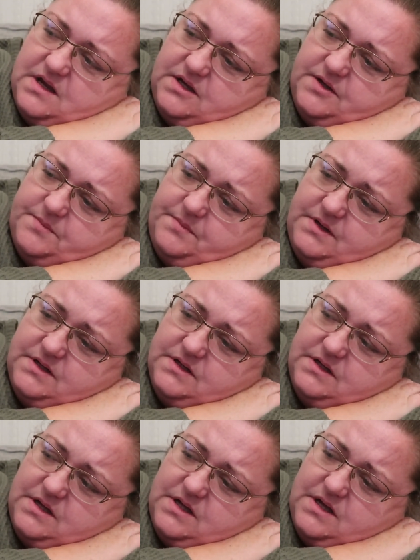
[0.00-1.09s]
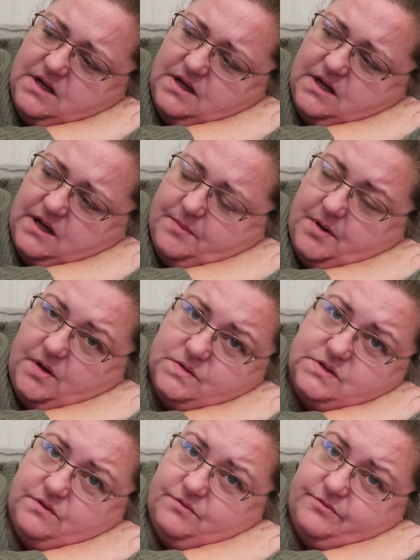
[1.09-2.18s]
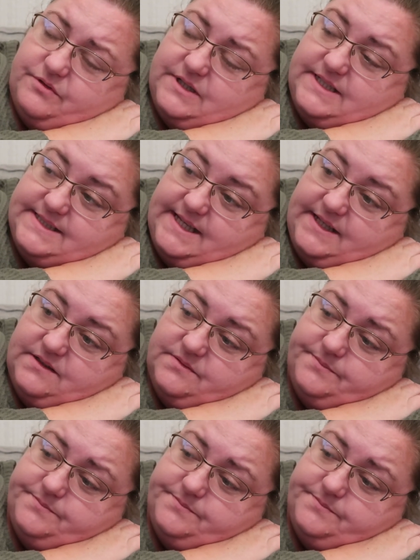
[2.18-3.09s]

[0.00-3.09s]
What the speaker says: I'm also freezing.